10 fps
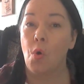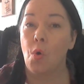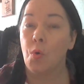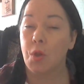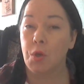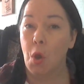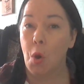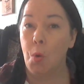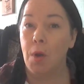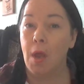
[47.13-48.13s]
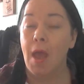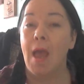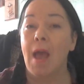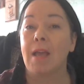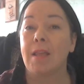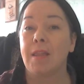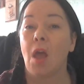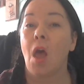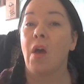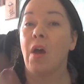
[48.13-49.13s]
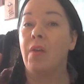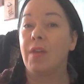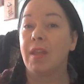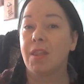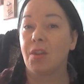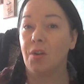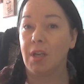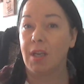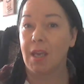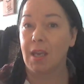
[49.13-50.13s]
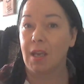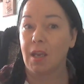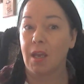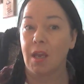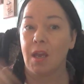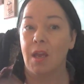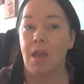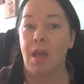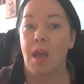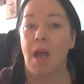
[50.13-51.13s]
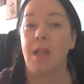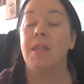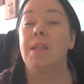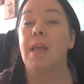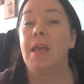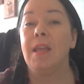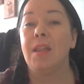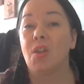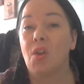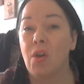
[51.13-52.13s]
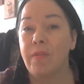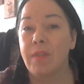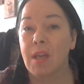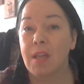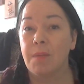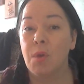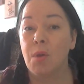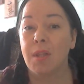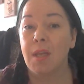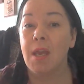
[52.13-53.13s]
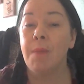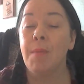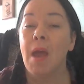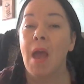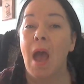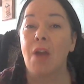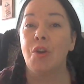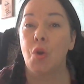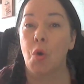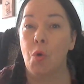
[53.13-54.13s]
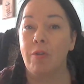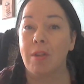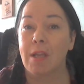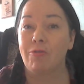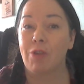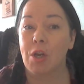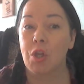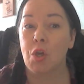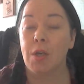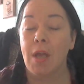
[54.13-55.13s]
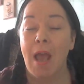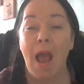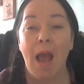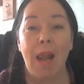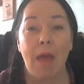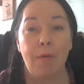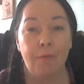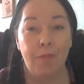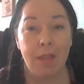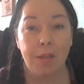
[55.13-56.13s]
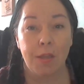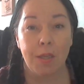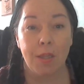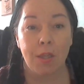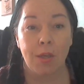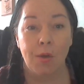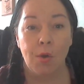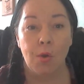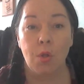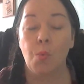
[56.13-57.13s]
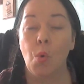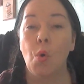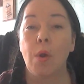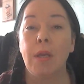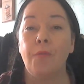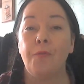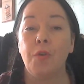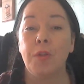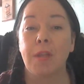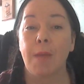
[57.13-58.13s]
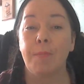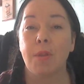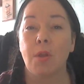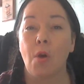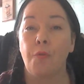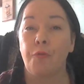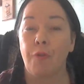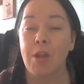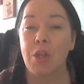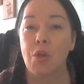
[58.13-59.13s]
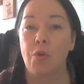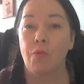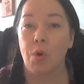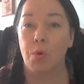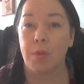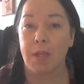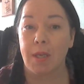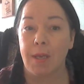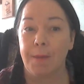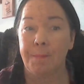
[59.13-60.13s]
also known as the Sun King, and today it serves as a museum and tourist attraction, allowing visitors to walk in the footsteps of French royalty.